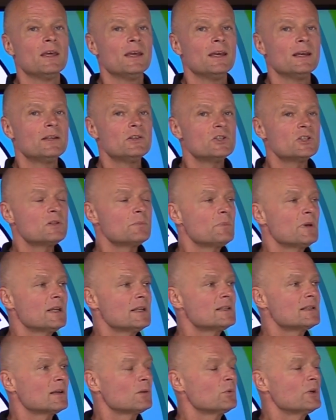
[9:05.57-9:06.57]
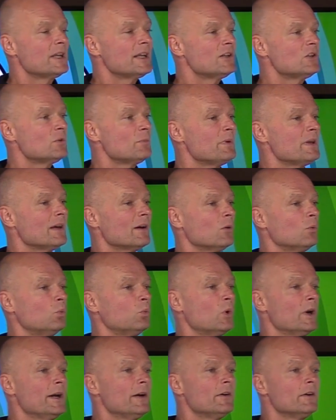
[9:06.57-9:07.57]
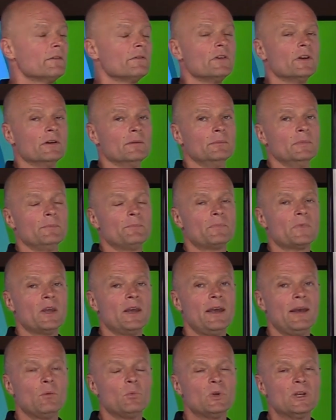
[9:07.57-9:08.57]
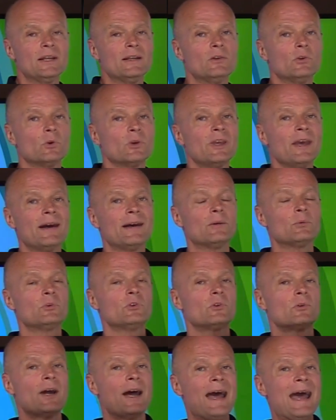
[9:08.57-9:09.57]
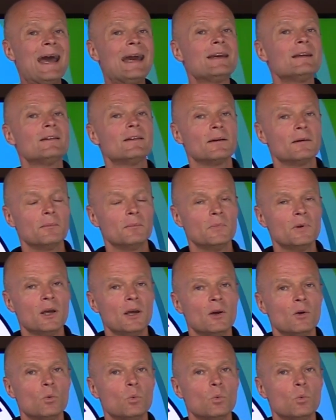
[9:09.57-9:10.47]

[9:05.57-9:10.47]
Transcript: It just means that we need to be aware of them and we need to counteract them